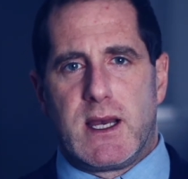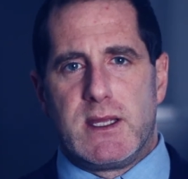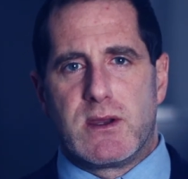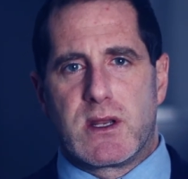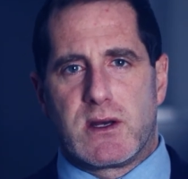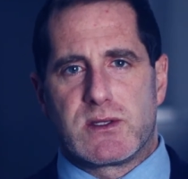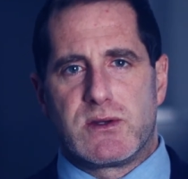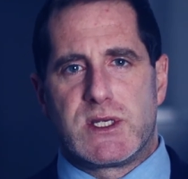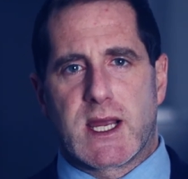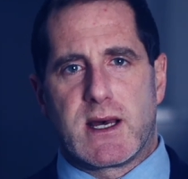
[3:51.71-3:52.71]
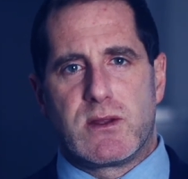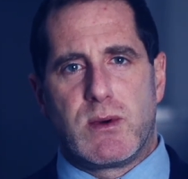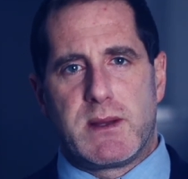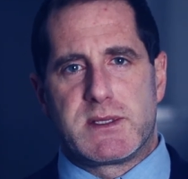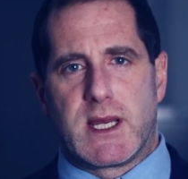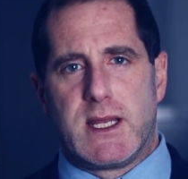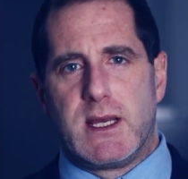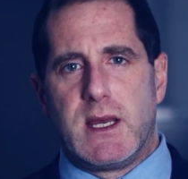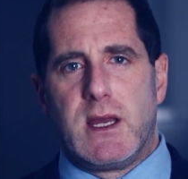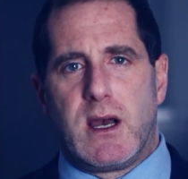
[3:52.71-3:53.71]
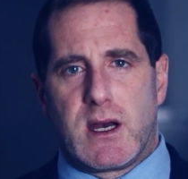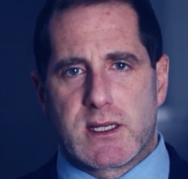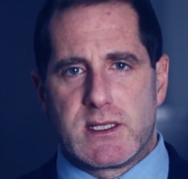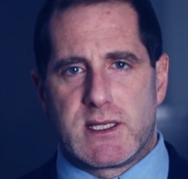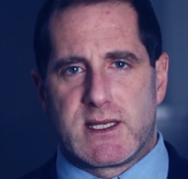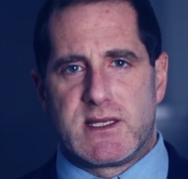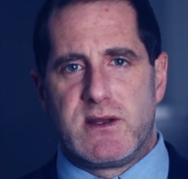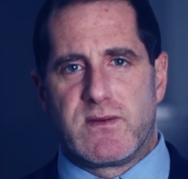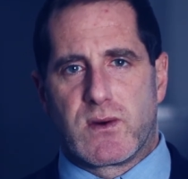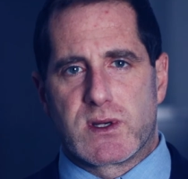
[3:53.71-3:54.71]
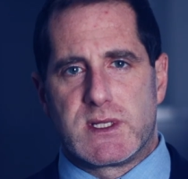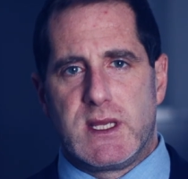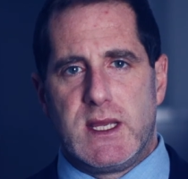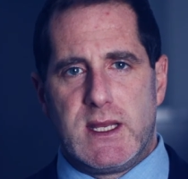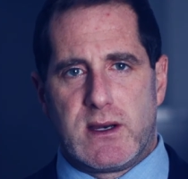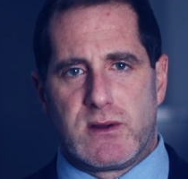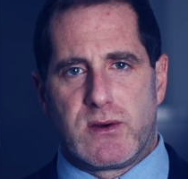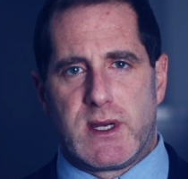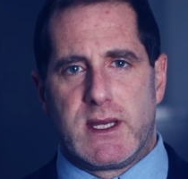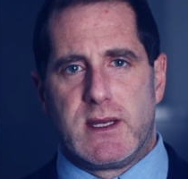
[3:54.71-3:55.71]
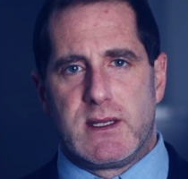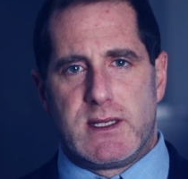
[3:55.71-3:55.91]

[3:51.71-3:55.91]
You can also check out the website, uncontesteddivorceinillinois.com.